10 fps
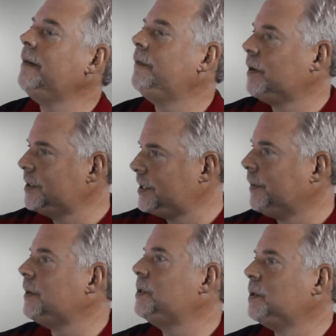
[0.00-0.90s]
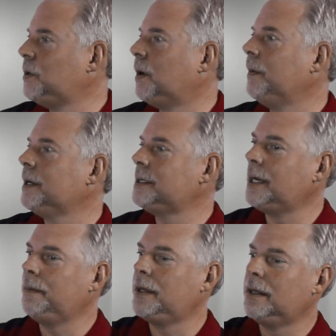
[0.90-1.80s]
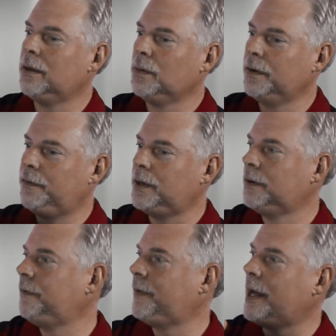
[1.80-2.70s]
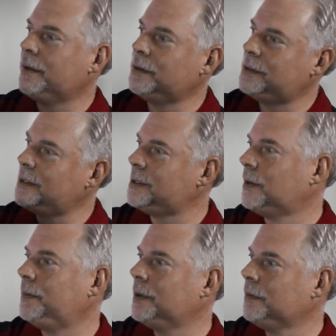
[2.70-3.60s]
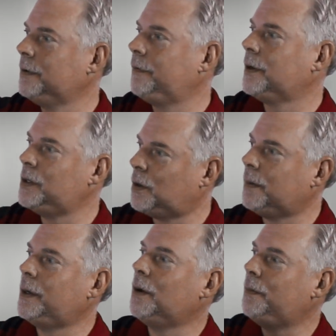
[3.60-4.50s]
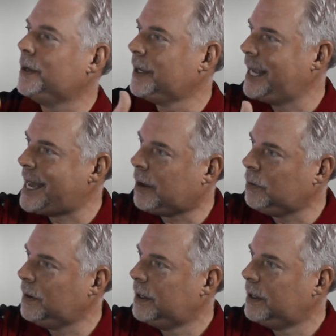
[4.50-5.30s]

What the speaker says: Very similar to a dormer, except that the roof window follows the slope of the roof, where a dormer you're building out.